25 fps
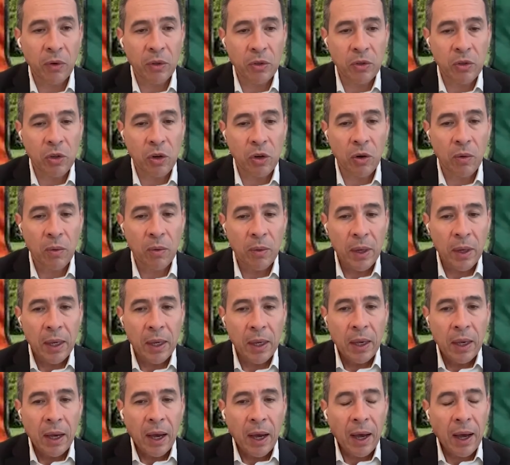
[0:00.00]
So
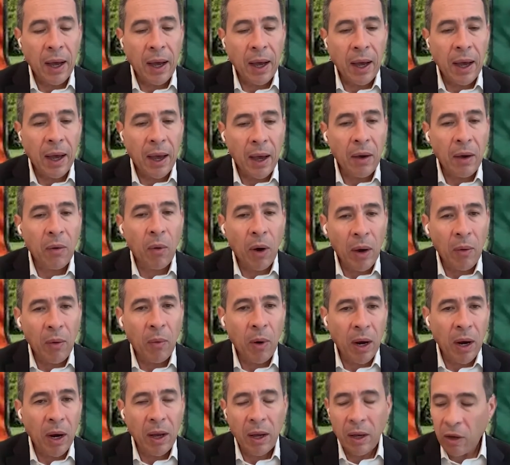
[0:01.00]
I
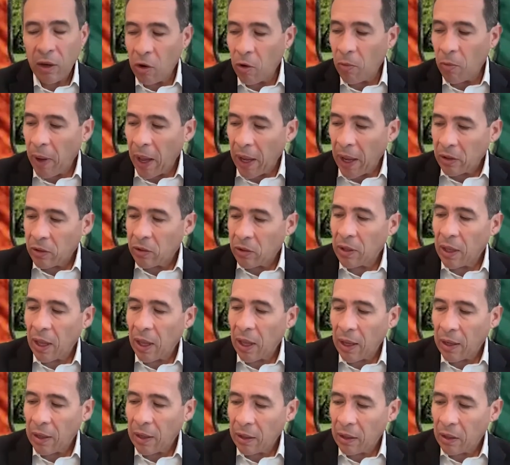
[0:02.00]
want to go back to
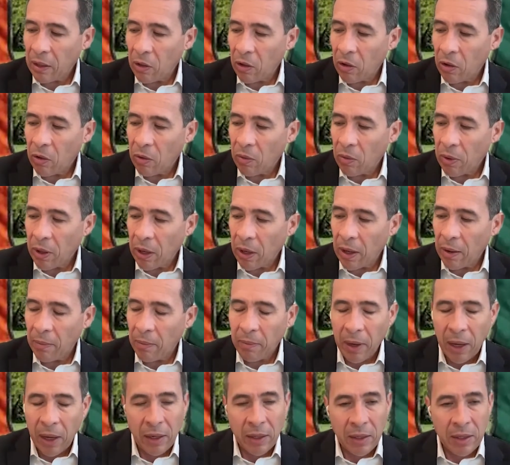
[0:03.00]
that,
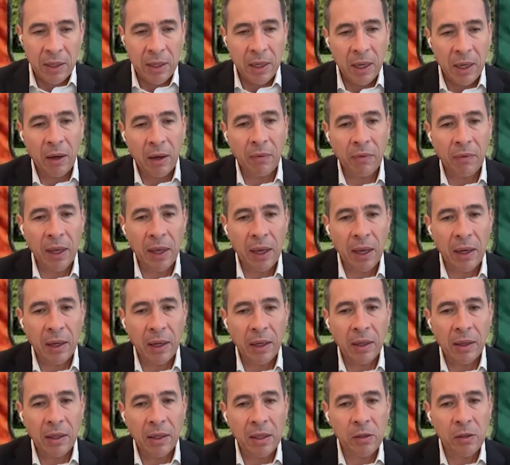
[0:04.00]
idea that
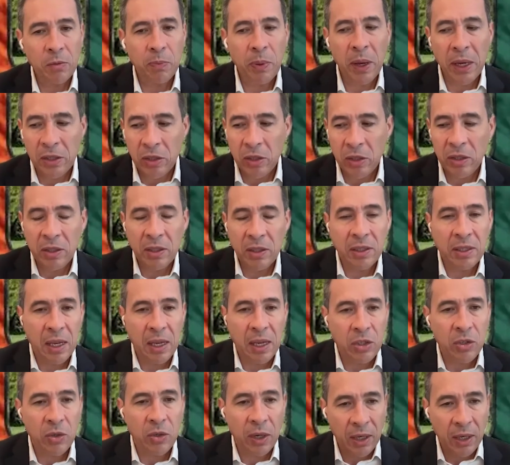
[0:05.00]
this
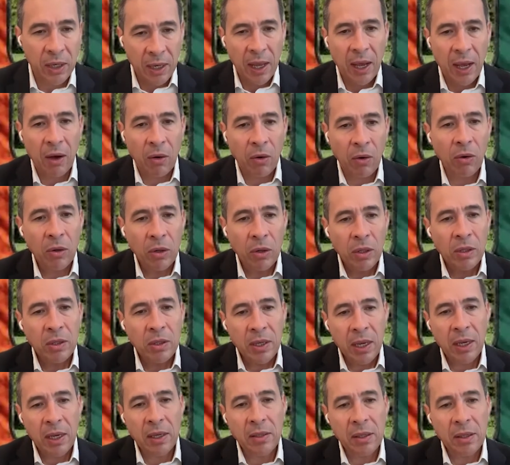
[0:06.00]
patient-centric now
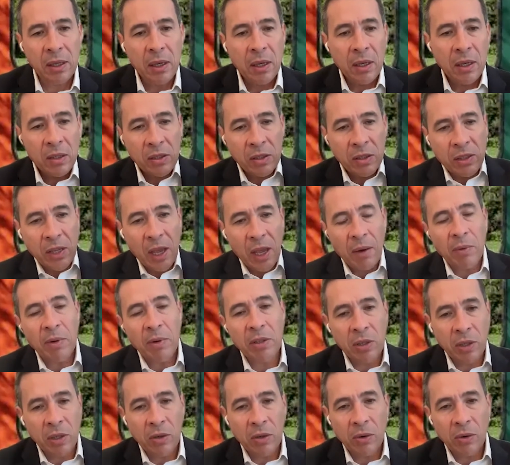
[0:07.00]
takes
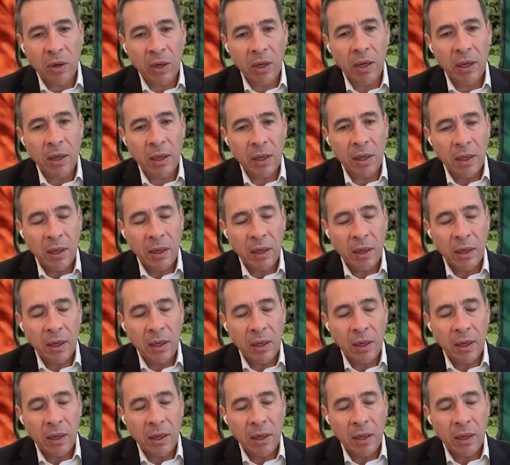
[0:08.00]
cybersecurity,